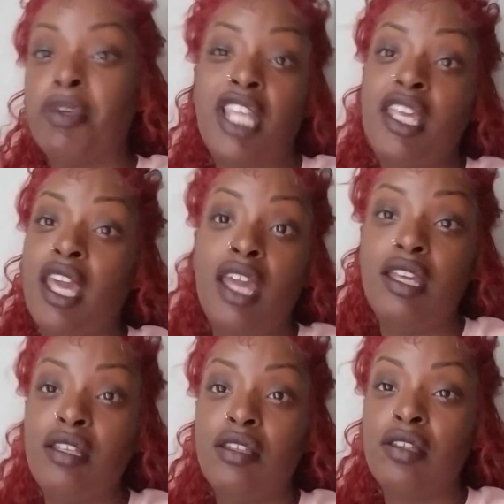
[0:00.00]
but they
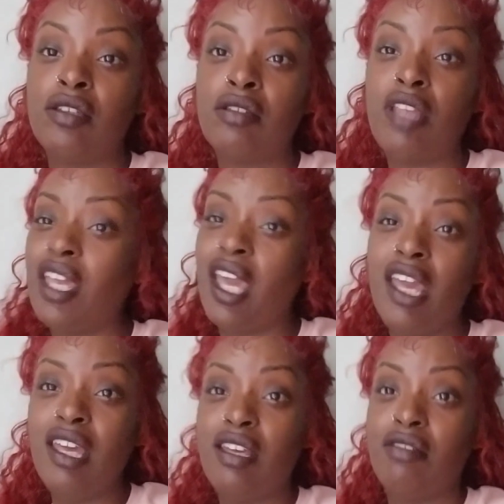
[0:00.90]
can't. They
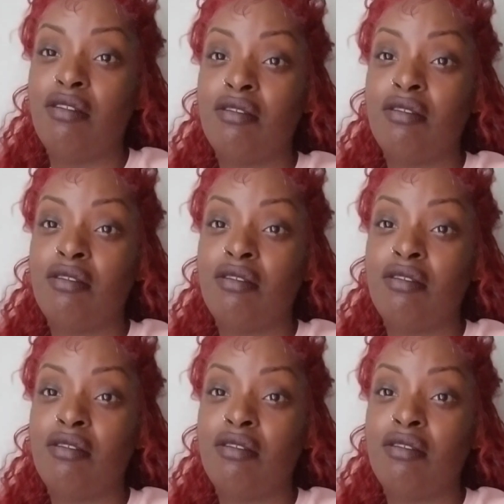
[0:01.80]
can't.